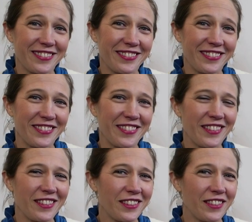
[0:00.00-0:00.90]

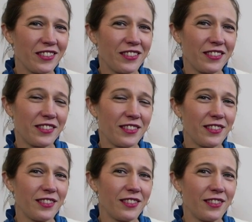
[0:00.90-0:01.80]

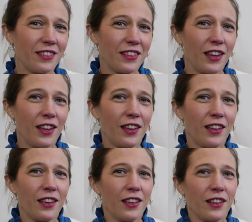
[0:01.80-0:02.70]

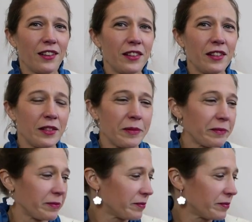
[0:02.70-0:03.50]
No words are spoken by the person on screen.